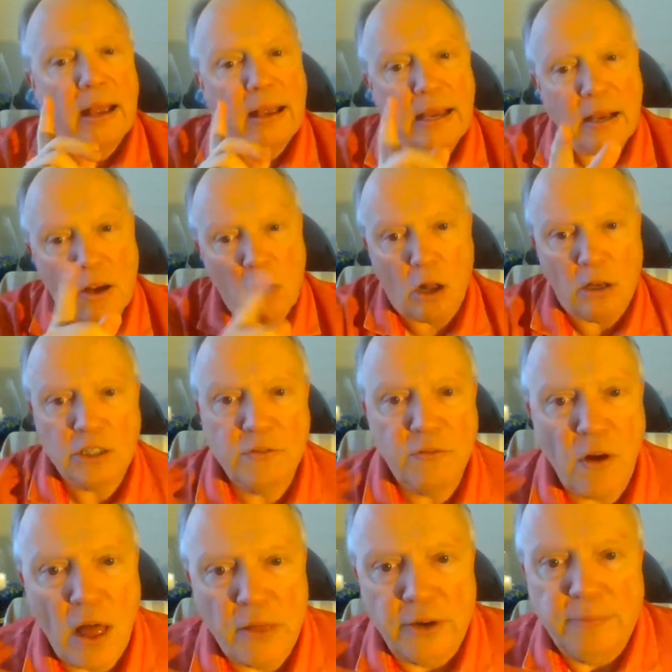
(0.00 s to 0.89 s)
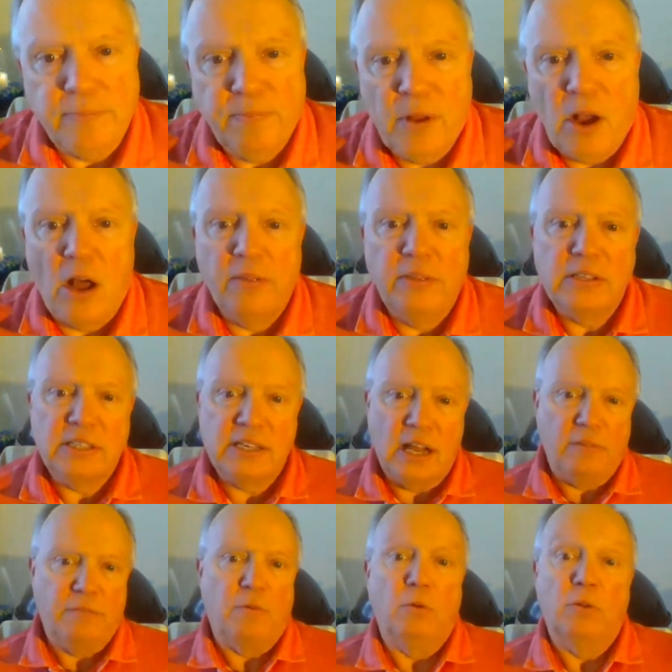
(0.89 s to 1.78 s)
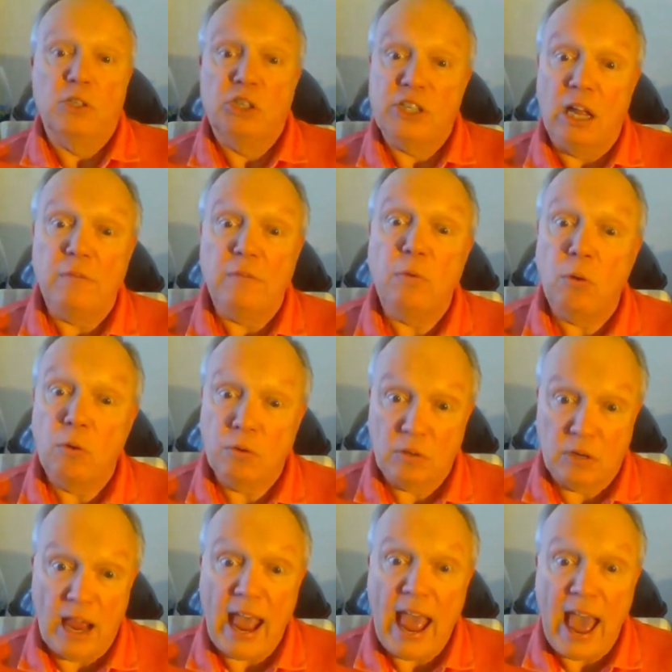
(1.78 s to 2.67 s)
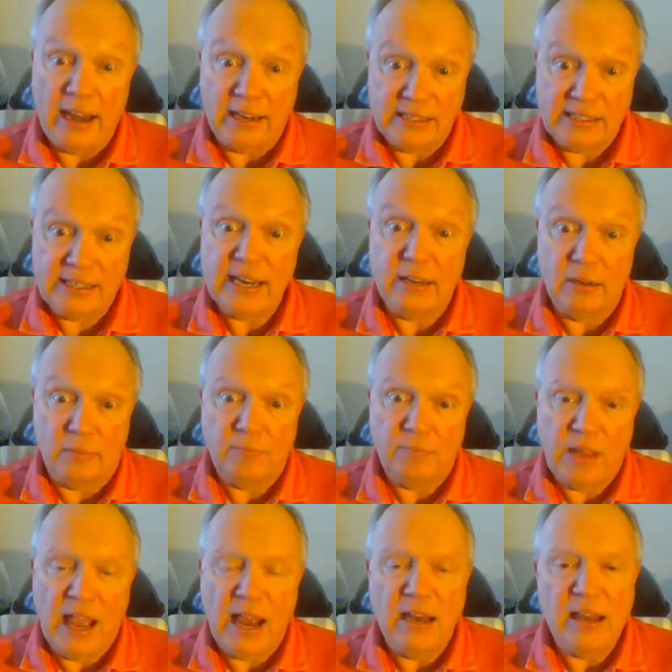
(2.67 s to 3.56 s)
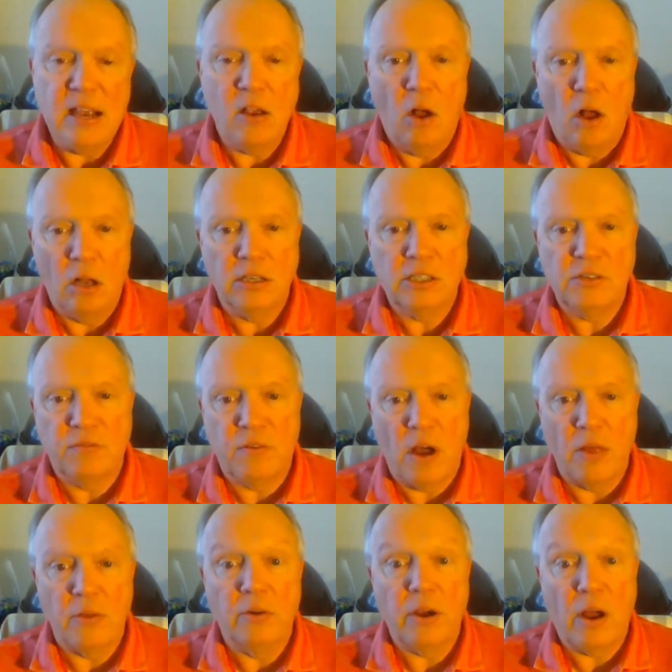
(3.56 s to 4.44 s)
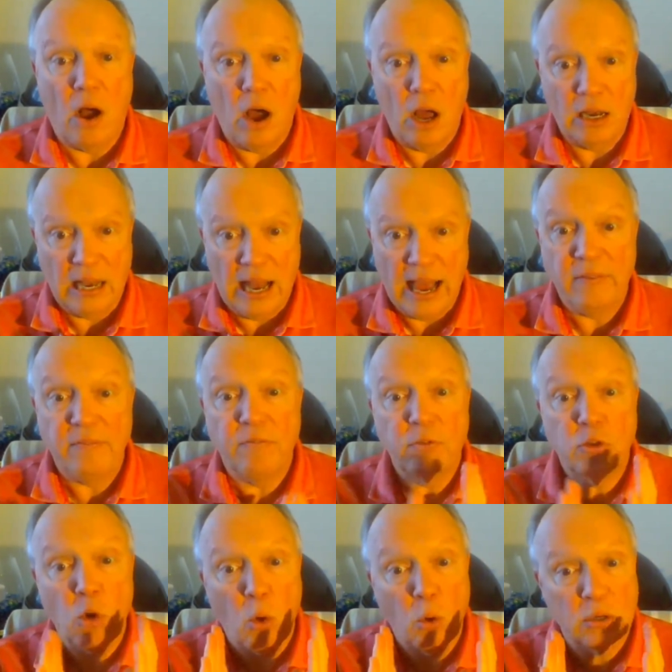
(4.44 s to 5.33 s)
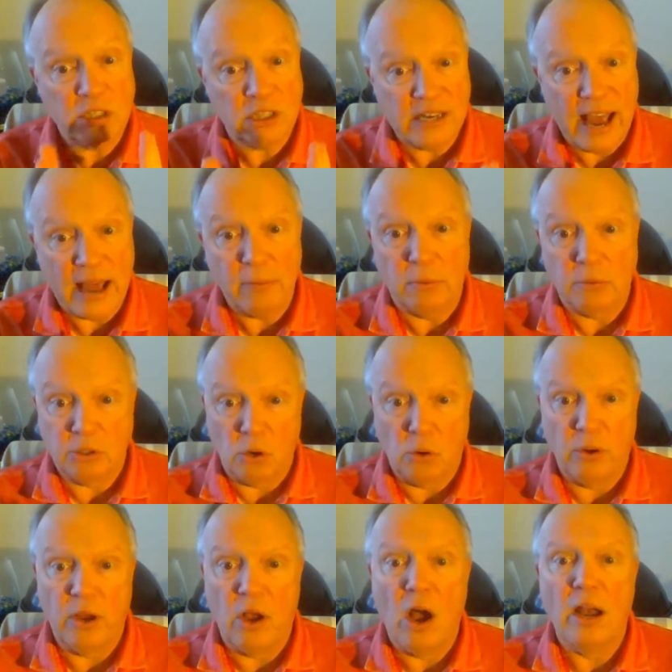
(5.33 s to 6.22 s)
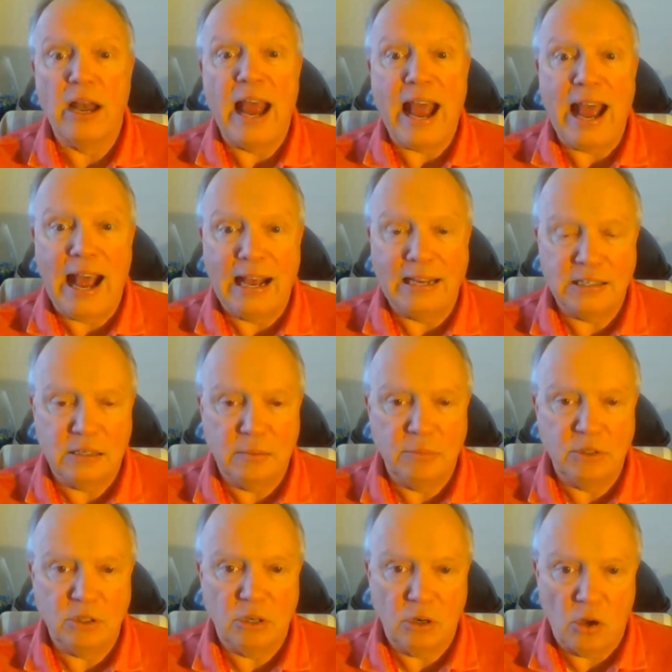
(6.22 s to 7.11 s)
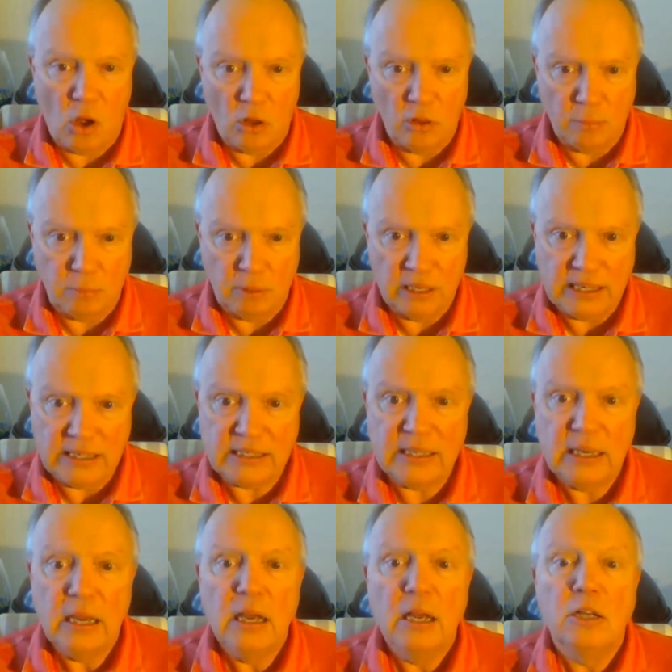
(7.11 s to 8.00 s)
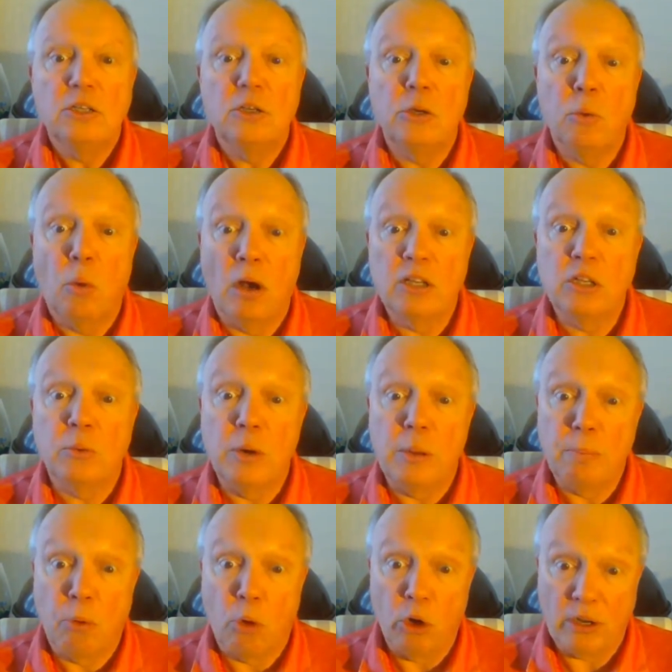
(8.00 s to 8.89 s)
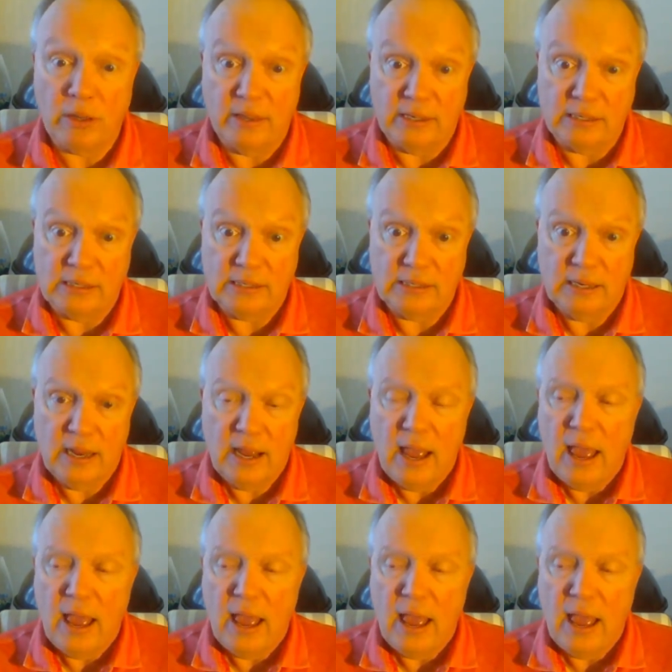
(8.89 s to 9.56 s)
He called his father on the cell phone. The cell phone had a signal, and he called his father on land, told his dad what was going on, asked him to call the police. Do you want to report this?